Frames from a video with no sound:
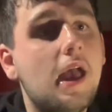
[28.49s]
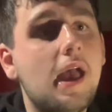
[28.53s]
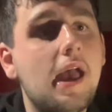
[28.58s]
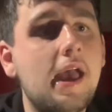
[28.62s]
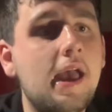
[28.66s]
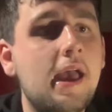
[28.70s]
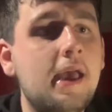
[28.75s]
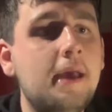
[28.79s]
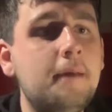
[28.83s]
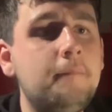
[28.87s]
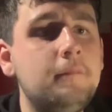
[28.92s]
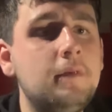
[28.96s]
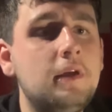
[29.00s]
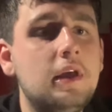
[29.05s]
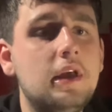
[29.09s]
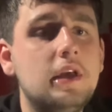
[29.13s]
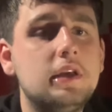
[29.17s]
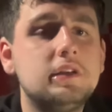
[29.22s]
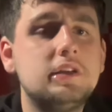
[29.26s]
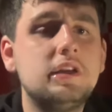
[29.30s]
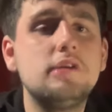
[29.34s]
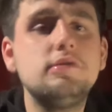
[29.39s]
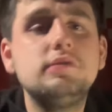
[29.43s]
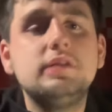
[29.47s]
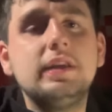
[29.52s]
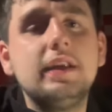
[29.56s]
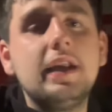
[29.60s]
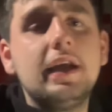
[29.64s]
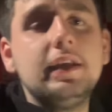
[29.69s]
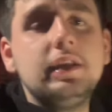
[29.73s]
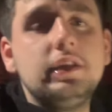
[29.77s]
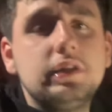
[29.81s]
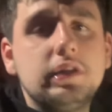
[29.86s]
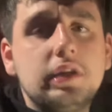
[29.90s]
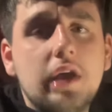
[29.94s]
Um, so
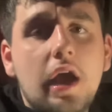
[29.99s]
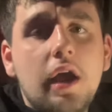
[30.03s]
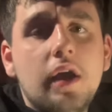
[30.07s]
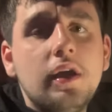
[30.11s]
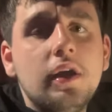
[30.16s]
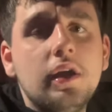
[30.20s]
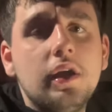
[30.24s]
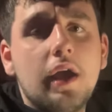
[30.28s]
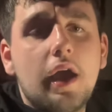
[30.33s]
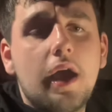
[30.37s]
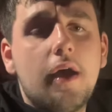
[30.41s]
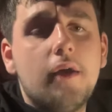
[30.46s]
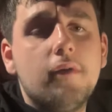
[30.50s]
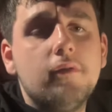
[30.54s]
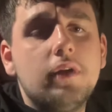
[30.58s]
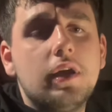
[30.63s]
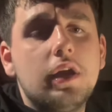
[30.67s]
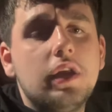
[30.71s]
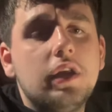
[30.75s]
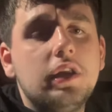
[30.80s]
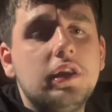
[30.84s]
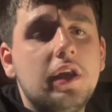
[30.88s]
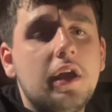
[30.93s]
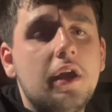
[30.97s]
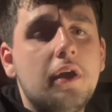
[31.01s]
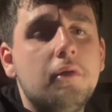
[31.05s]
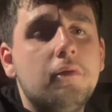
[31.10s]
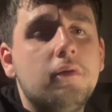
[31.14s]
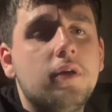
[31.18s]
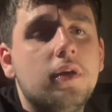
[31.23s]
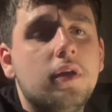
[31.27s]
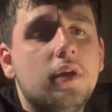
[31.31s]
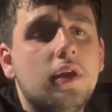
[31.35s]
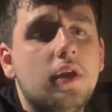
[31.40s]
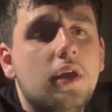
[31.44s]
tonight's song, I'm going to
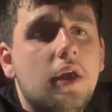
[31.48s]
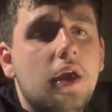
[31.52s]
do,